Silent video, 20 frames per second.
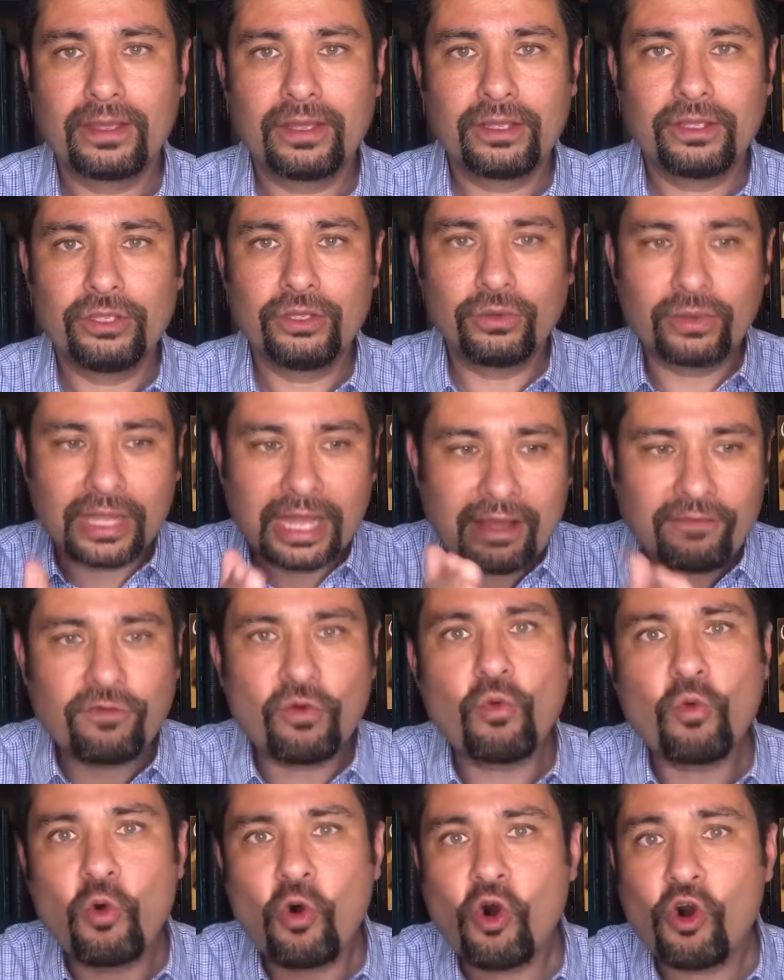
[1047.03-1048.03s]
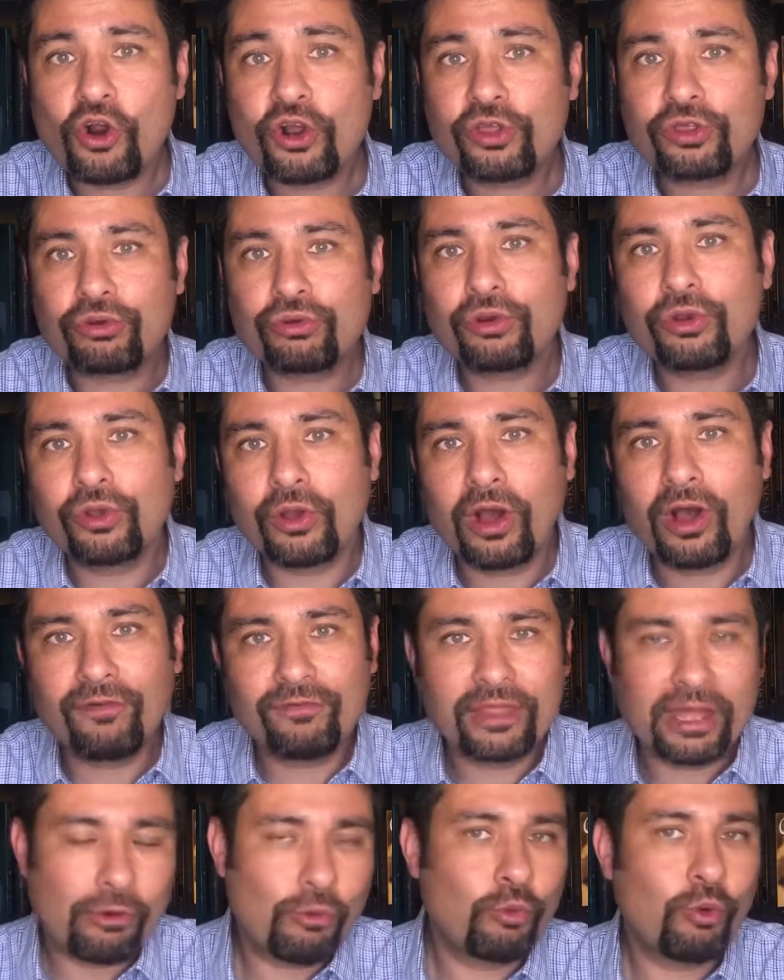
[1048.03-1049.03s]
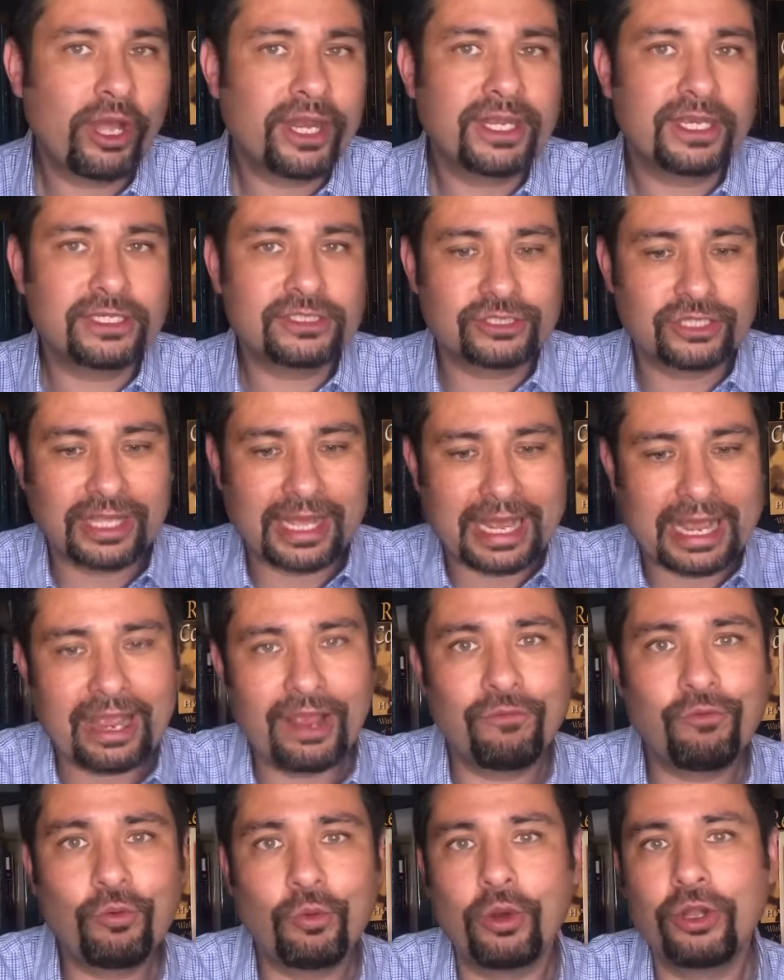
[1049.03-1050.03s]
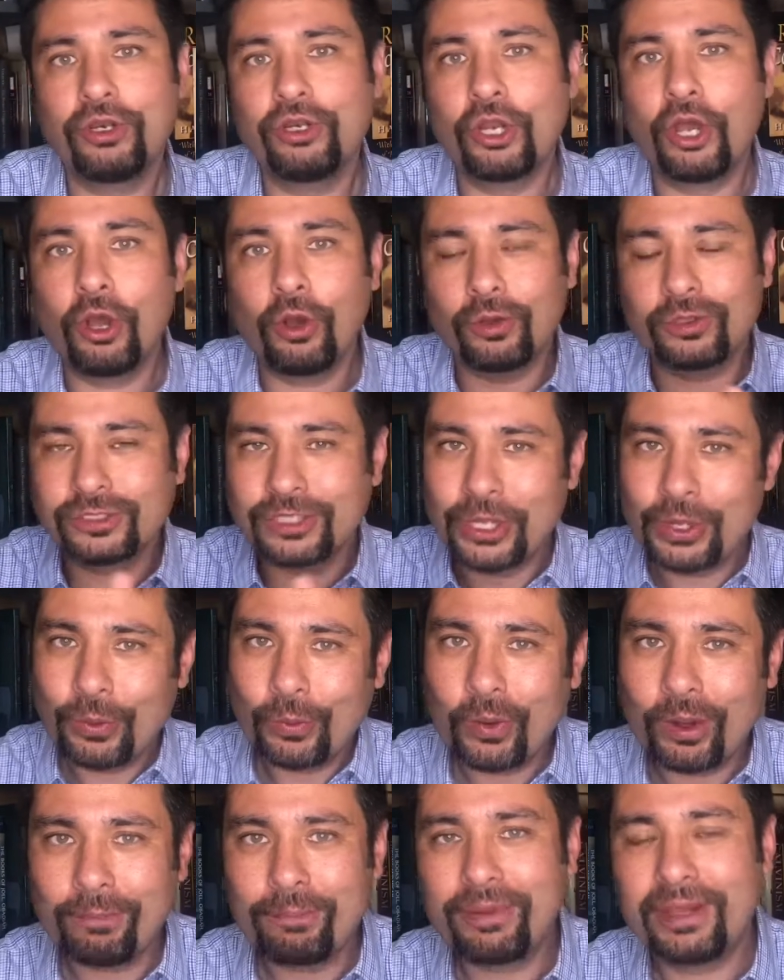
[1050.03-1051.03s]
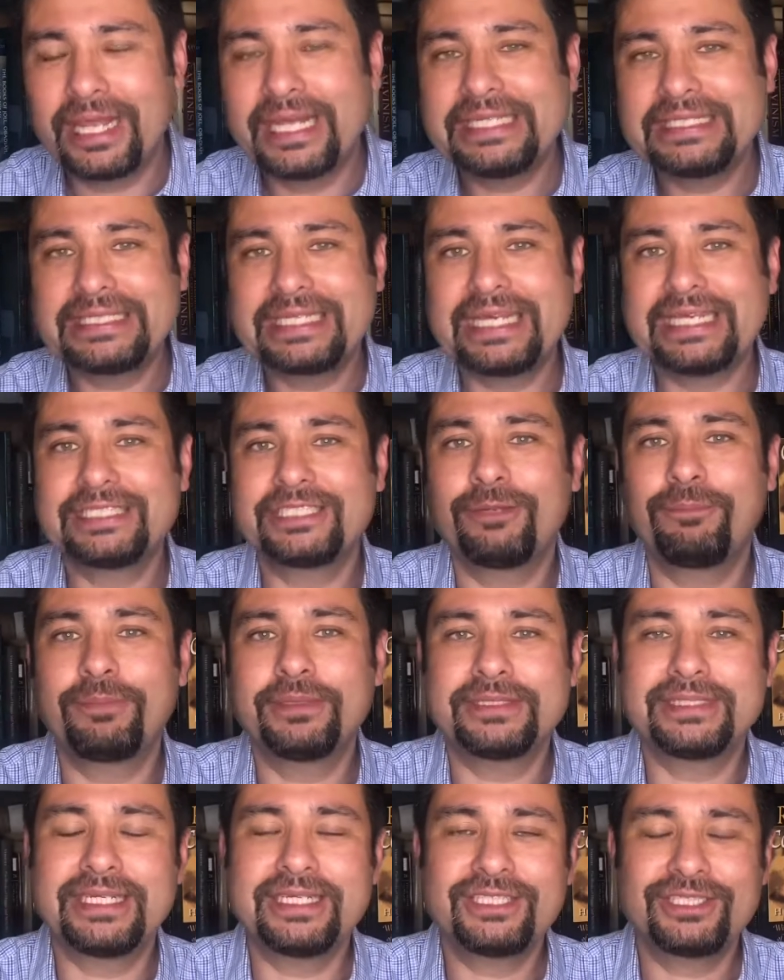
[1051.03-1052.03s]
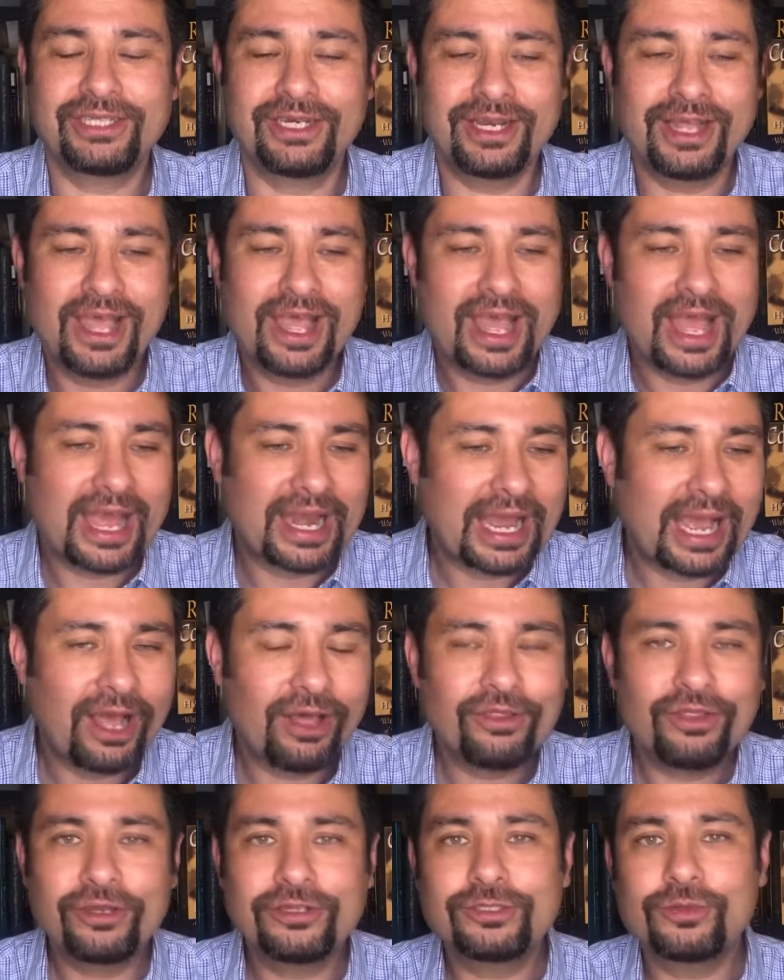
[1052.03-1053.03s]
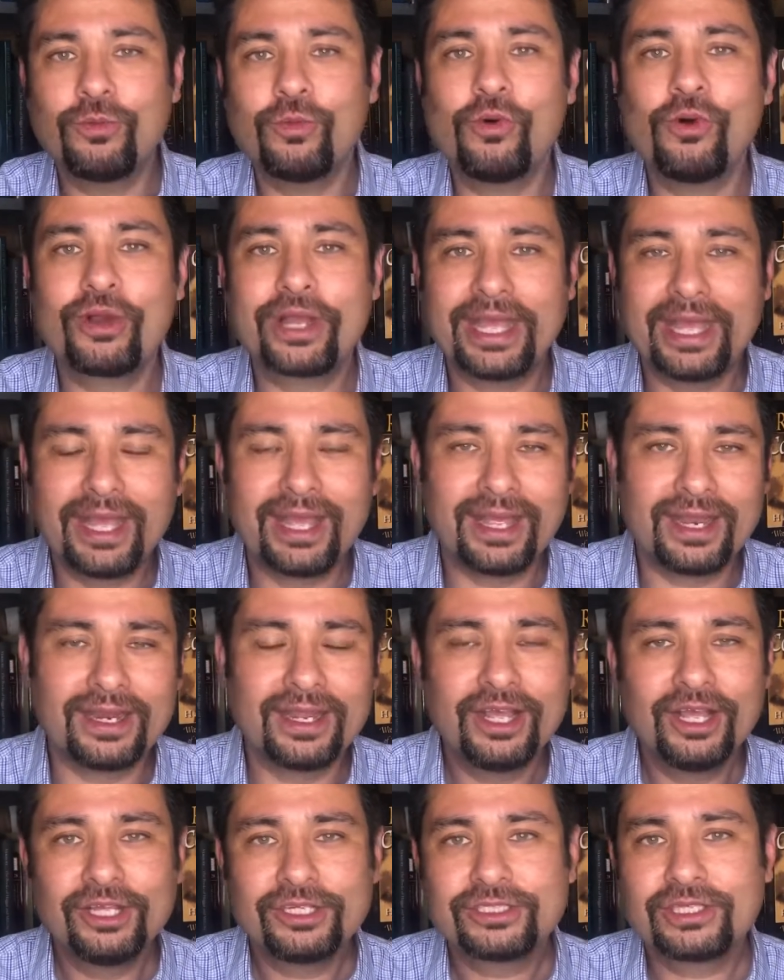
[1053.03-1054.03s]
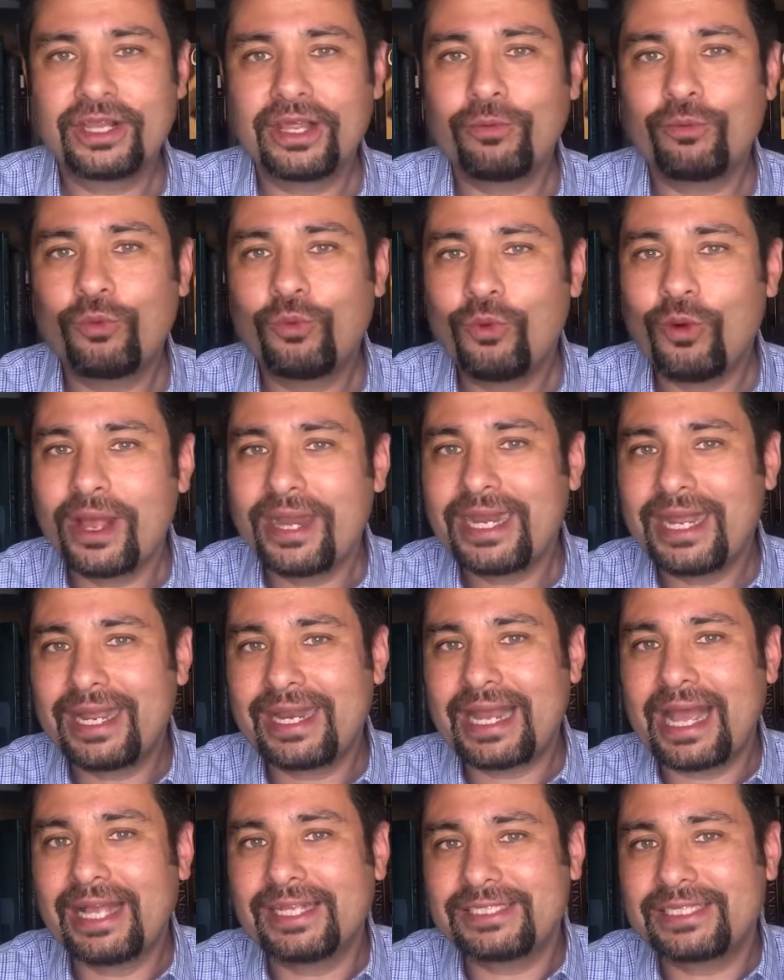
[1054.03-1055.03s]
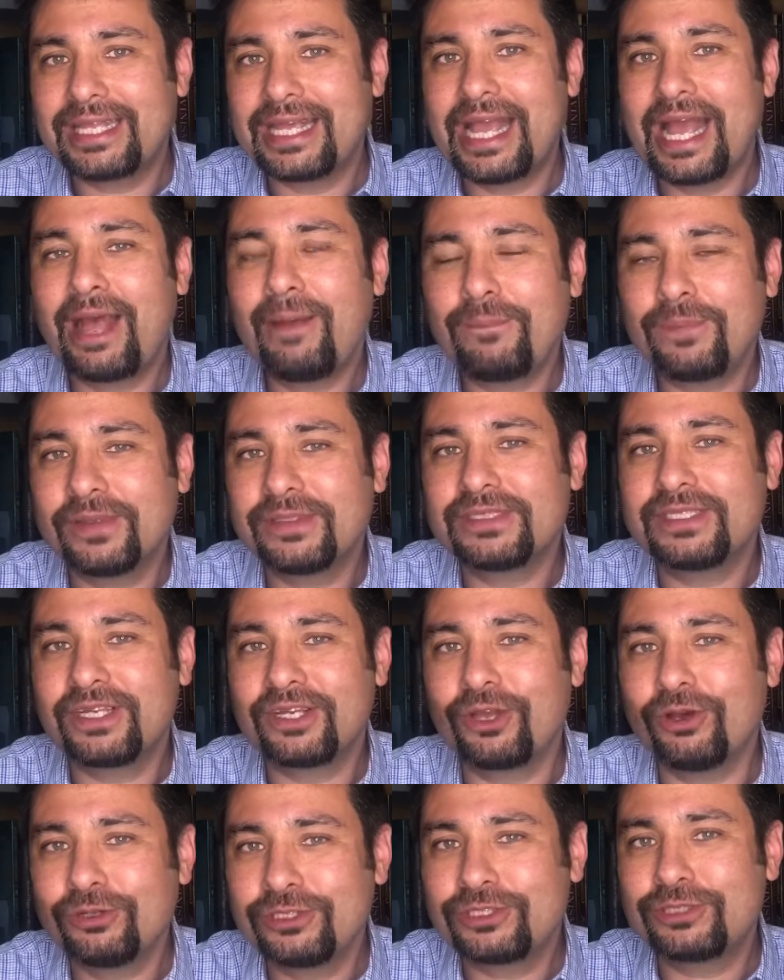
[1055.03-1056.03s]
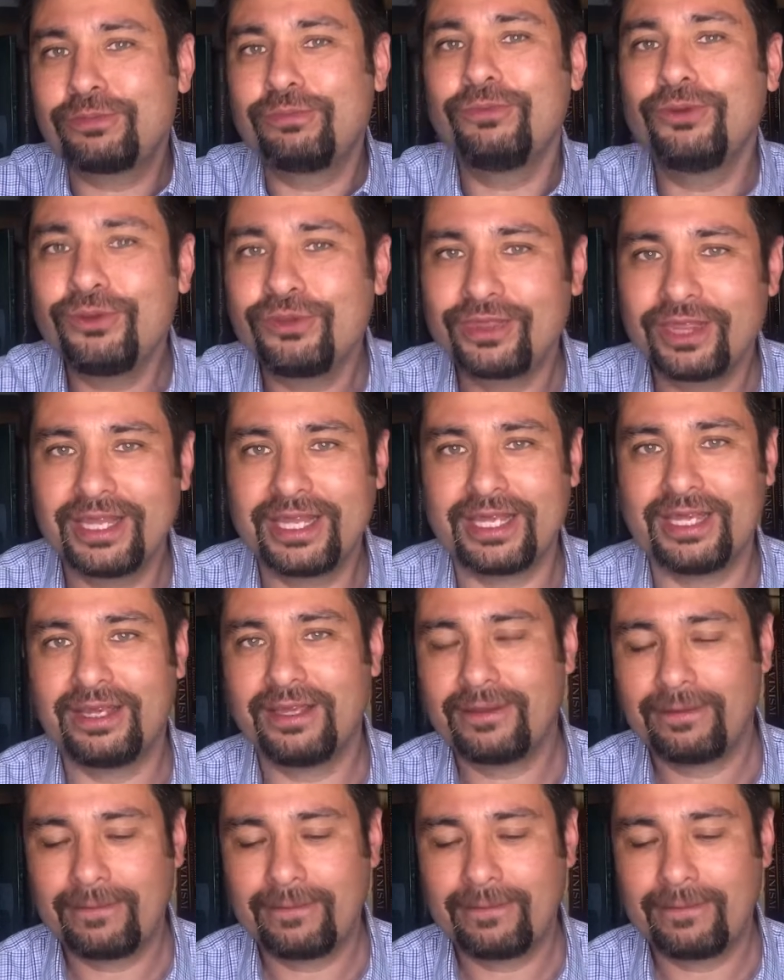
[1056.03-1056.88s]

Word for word: you will have a walkthrough of that wedding so that everyone knows what place they're to position and how they're to walk in, so that when it actually happens, it goes smoothly.